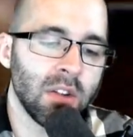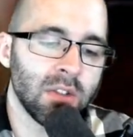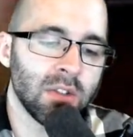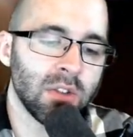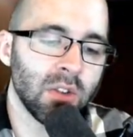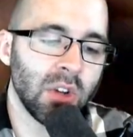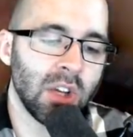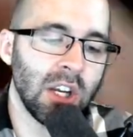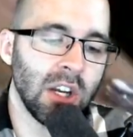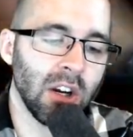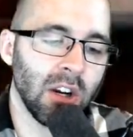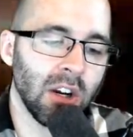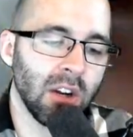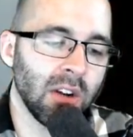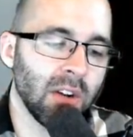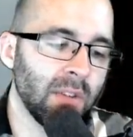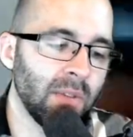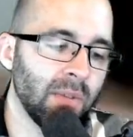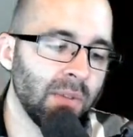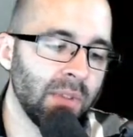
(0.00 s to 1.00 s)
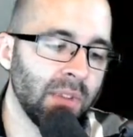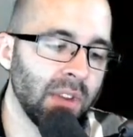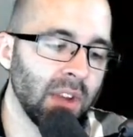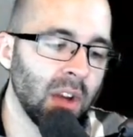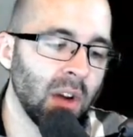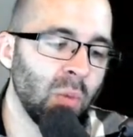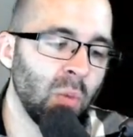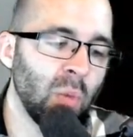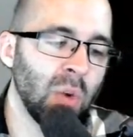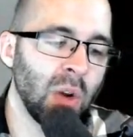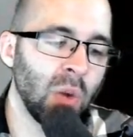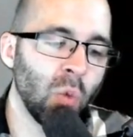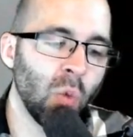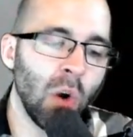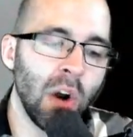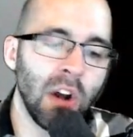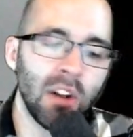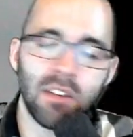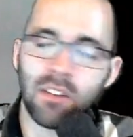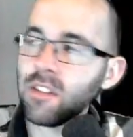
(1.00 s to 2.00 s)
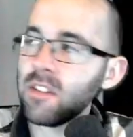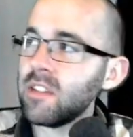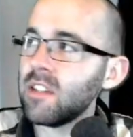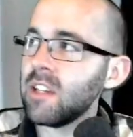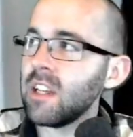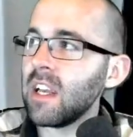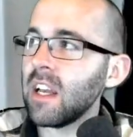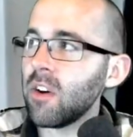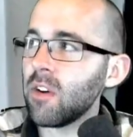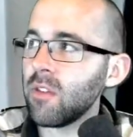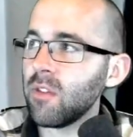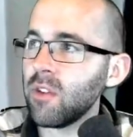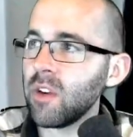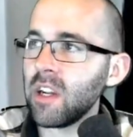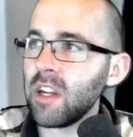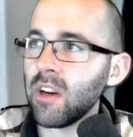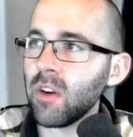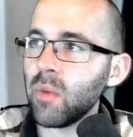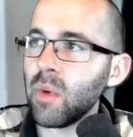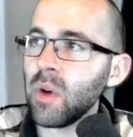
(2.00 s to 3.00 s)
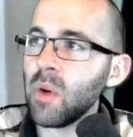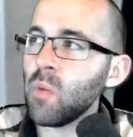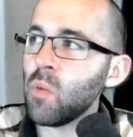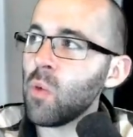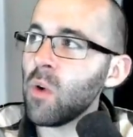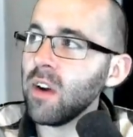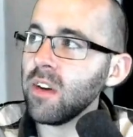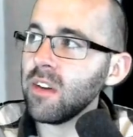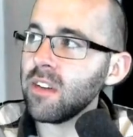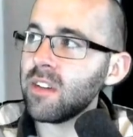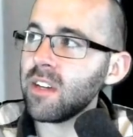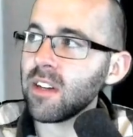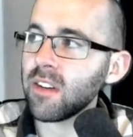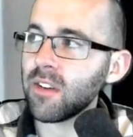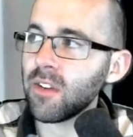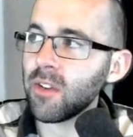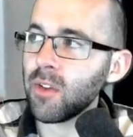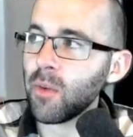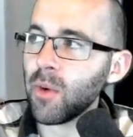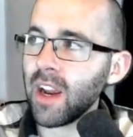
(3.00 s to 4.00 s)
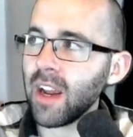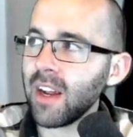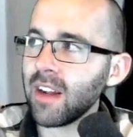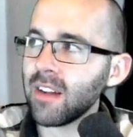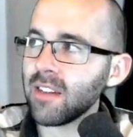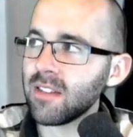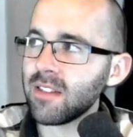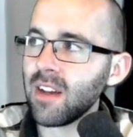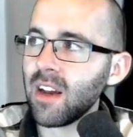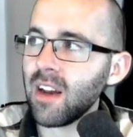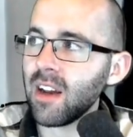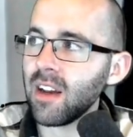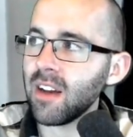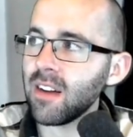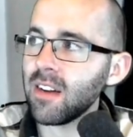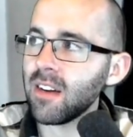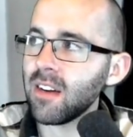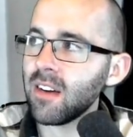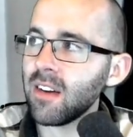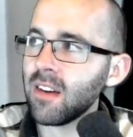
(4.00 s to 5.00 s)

So here, we want to get over here. We want to get to the right-hand side.